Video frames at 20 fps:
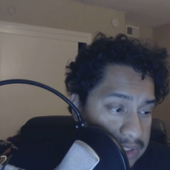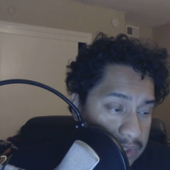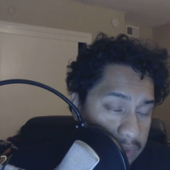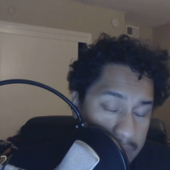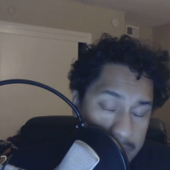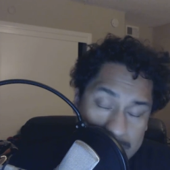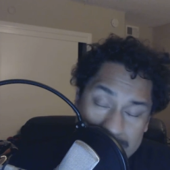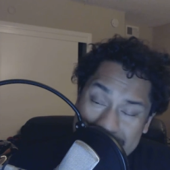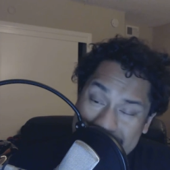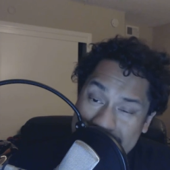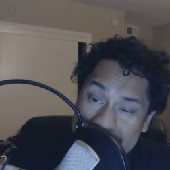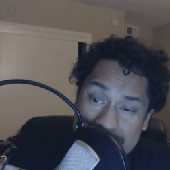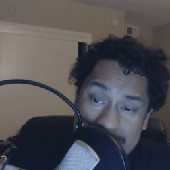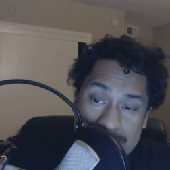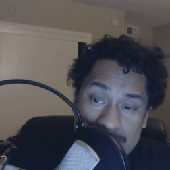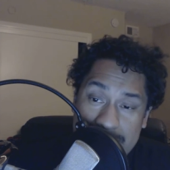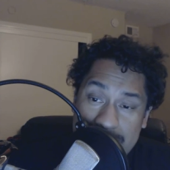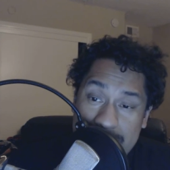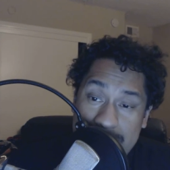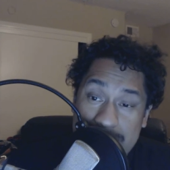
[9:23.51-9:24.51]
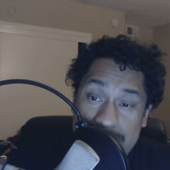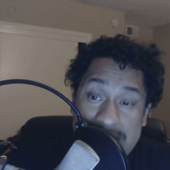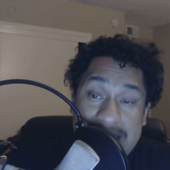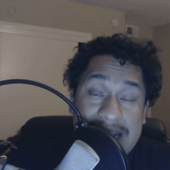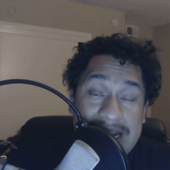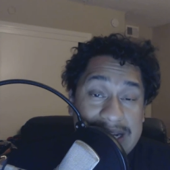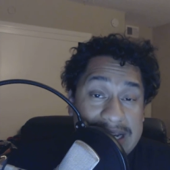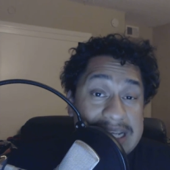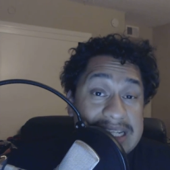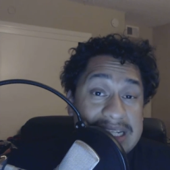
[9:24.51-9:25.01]
So
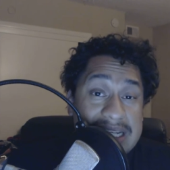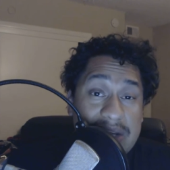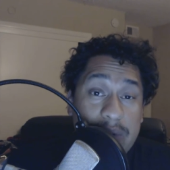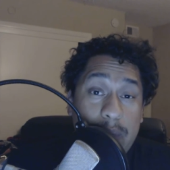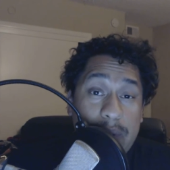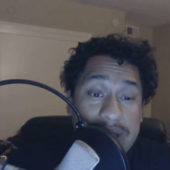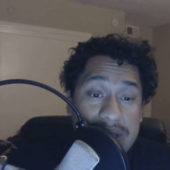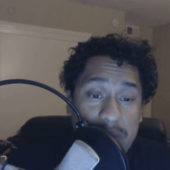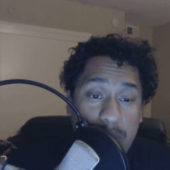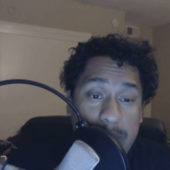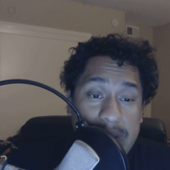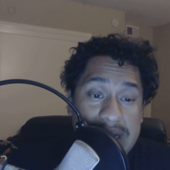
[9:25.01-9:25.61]
they can easily win